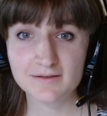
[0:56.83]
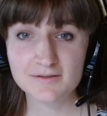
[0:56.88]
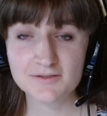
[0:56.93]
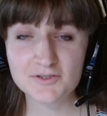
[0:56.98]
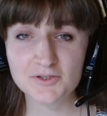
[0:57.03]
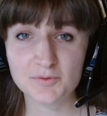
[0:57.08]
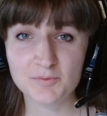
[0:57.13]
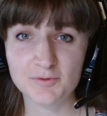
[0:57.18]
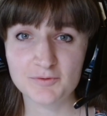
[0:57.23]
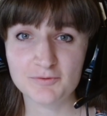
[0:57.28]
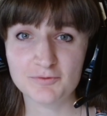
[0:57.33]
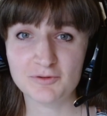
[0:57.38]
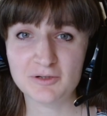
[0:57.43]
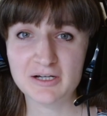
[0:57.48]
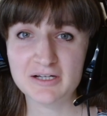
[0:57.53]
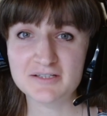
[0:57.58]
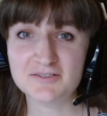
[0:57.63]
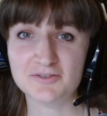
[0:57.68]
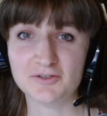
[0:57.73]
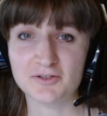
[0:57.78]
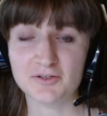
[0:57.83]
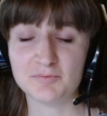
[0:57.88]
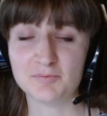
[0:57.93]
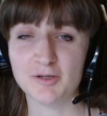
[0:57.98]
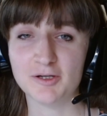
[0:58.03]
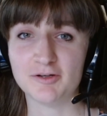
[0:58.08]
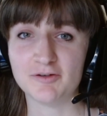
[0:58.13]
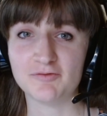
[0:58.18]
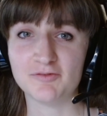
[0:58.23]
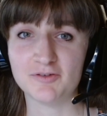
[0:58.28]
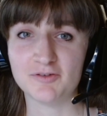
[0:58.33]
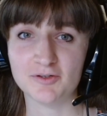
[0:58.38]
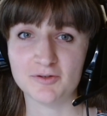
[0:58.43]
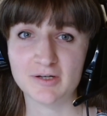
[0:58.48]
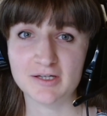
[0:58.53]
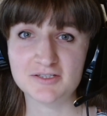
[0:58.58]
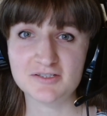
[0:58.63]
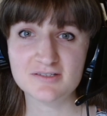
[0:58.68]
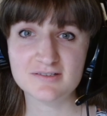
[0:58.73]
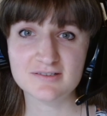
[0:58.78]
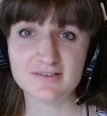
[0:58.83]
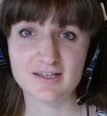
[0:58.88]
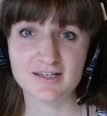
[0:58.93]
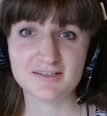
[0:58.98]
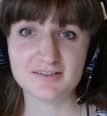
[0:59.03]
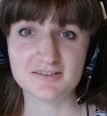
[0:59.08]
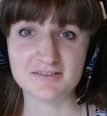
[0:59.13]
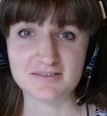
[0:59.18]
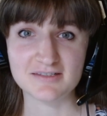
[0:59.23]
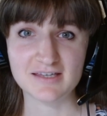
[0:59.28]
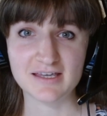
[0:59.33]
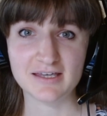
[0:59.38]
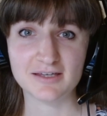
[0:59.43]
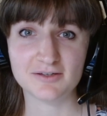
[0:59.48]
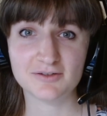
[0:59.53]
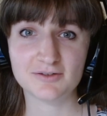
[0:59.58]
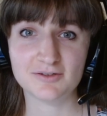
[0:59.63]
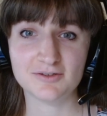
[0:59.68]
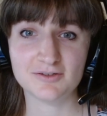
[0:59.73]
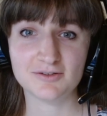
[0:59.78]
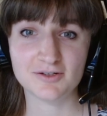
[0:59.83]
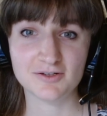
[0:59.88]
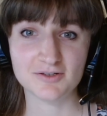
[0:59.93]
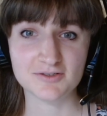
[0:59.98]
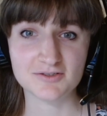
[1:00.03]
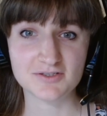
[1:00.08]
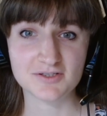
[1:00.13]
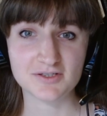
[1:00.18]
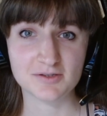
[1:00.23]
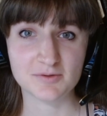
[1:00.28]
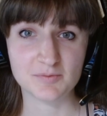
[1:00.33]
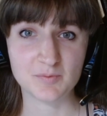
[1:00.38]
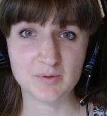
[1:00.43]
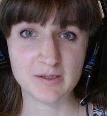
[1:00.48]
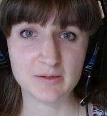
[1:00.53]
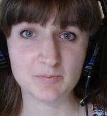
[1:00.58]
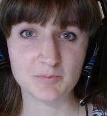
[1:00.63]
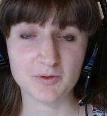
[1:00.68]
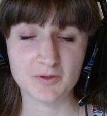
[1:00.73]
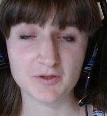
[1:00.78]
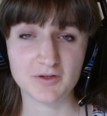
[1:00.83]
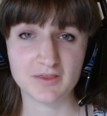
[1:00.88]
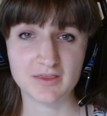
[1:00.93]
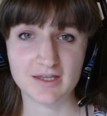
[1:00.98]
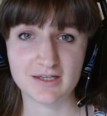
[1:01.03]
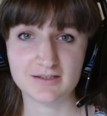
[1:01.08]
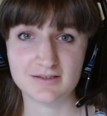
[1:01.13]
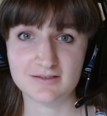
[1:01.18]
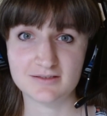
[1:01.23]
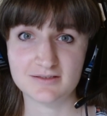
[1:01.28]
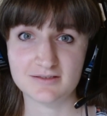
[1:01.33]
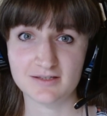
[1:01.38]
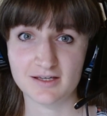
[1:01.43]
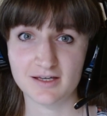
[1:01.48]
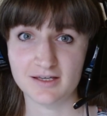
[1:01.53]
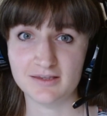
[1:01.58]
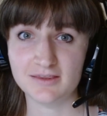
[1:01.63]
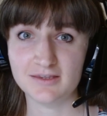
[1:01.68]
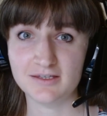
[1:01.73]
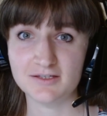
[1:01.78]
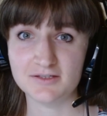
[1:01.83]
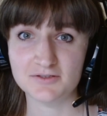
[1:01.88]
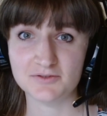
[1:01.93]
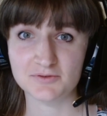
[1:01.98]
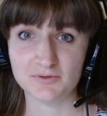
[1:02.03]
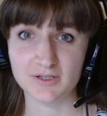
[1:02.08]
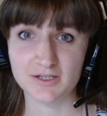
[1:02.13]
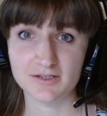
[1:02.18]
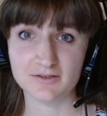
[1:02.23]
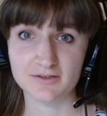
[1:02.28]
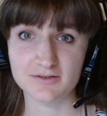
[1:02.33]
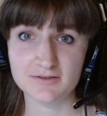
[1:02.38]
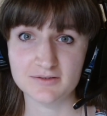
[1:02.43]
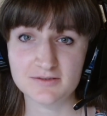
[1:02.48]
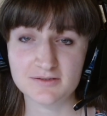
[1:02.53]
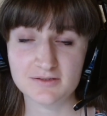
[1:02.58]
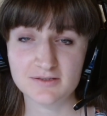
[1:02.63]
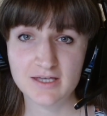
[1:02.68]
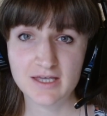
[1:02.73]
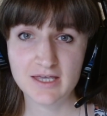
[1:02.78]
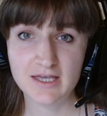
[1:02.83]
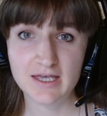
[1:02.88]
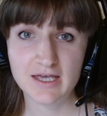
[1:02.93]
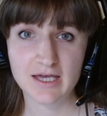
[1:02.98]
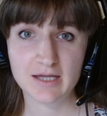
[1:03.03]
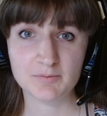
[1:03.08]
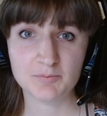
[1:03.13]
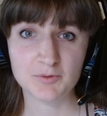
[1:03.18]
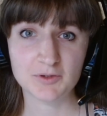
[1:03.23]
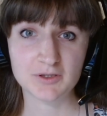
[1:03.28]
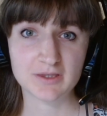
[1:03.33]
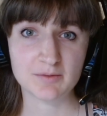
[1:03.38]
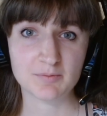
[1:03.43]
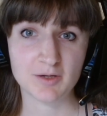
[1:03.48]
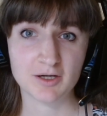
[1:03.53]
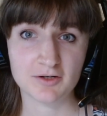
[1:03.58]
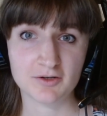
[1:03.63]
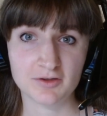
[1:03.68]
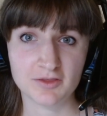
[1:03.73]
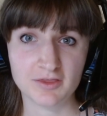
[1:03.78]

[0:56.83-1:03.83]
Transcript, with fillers: So before I start my review, I'd just like to say kudos to the people that designed these reels and put them out on